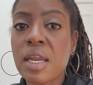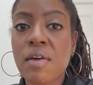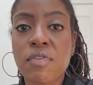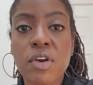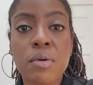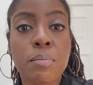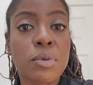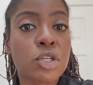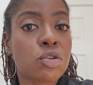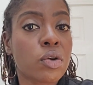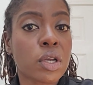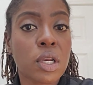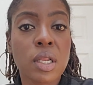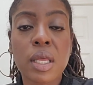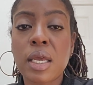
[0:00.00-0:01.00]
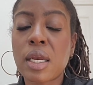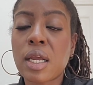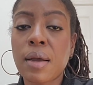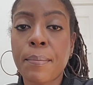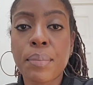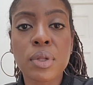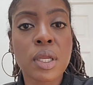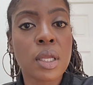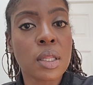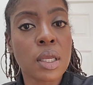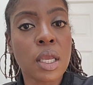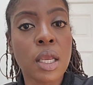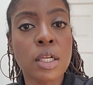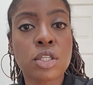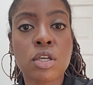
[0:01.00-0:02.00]
never matriculated
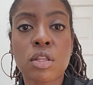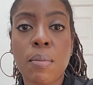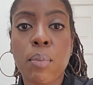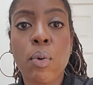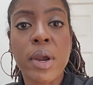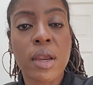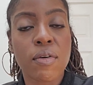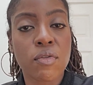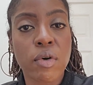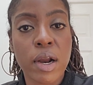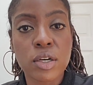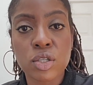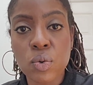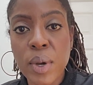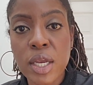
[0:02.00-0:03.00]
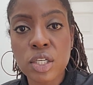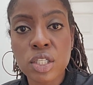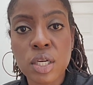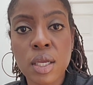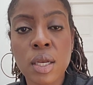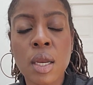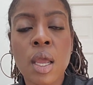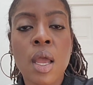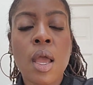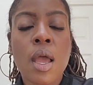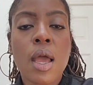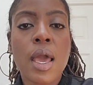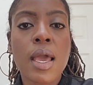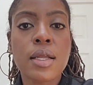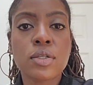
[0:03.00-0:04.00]
completely to the point of graduation.
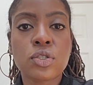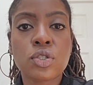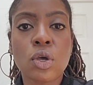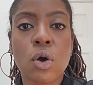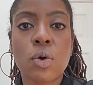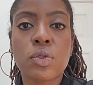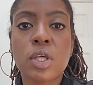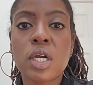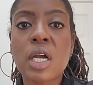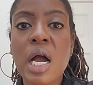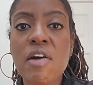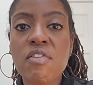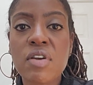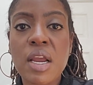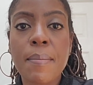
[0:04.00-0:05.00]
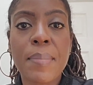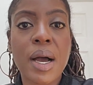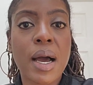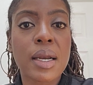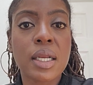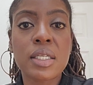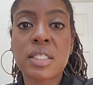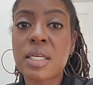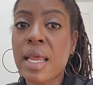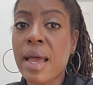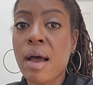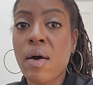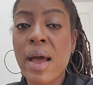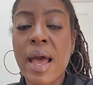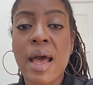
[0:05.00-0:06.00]
And so the governing bodies
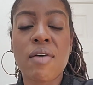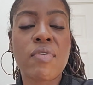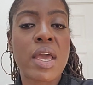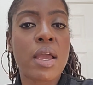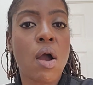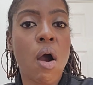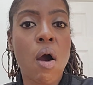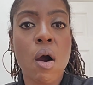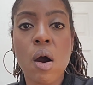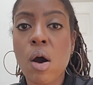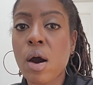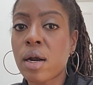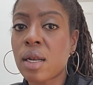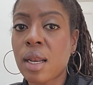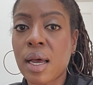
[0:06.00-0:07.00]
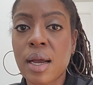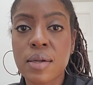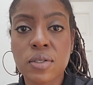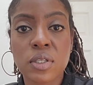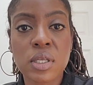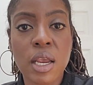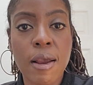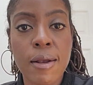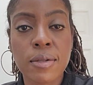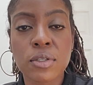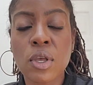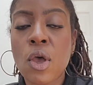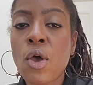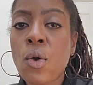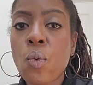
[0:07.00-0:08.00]
now have a hard line stance
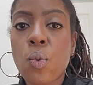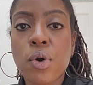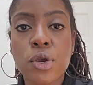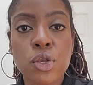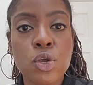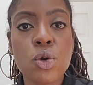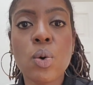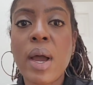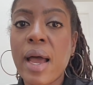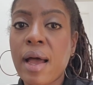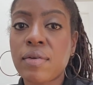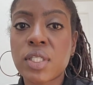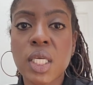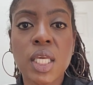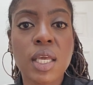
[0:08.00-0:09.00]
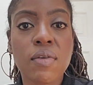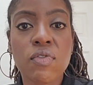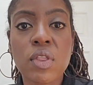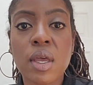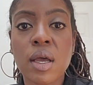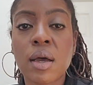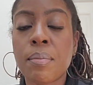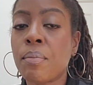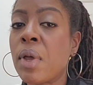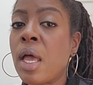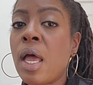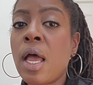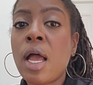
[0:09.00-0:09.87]
where you have to give them